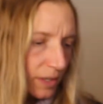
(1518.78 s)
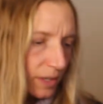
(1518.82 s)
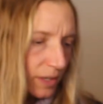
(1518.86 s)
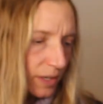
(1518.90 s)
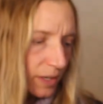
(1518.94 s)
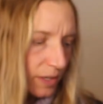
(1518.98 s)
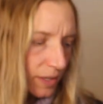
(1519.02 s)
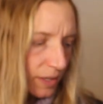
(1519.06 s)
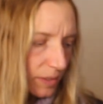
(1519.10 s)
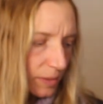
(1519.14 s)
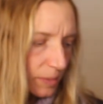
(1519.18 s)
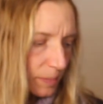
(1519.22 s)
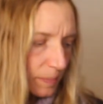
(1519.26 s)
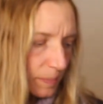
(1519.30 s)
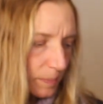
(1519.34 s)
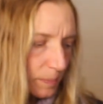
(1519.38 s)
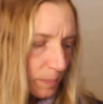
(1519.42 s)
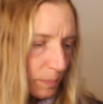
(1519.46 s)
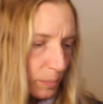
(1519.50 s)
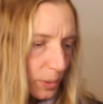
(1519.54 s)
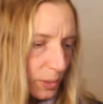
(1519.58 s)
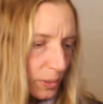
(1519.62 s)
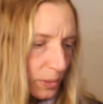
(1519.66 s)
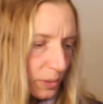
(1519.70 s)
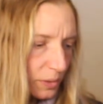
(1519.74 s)

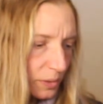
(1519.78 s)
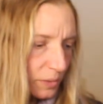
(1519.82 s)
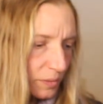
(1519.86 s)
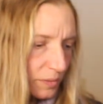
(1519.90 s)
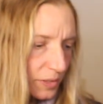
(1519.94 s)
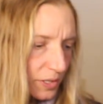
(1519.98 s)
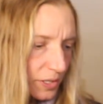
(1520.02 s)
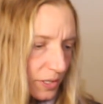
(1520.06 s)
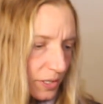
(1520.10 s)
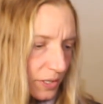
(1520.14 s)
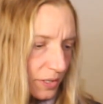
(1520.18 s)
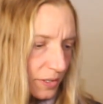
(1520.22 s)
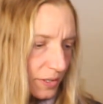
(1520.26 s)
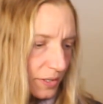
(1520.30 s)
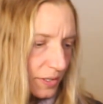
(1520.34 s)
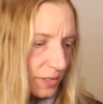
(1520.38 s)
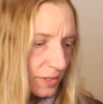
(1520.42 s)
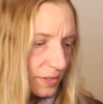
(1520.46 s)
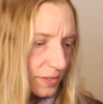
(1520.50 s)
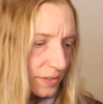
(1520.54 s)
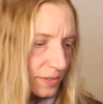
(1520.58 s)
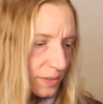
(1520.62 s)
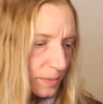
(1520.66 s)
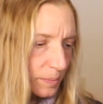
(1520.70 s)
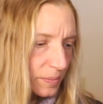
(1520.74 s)
um, pullover.
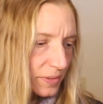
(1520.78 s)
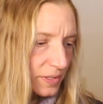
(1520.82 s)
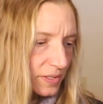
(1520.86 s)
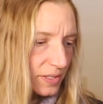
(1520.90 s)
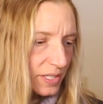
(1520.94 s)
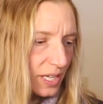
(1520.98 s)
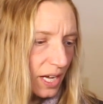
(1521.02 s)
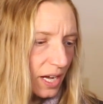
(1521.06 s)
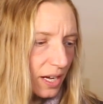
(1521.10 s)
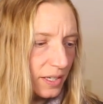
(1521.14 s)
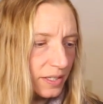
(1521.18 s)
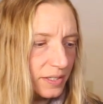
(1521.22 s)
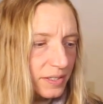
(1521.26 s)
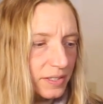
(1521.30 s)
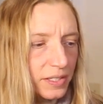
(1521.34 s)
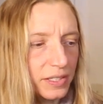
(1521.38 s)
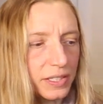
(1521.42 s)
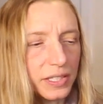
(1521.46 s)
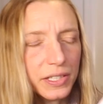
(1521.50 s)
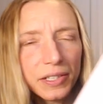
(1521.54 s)
There's some socks in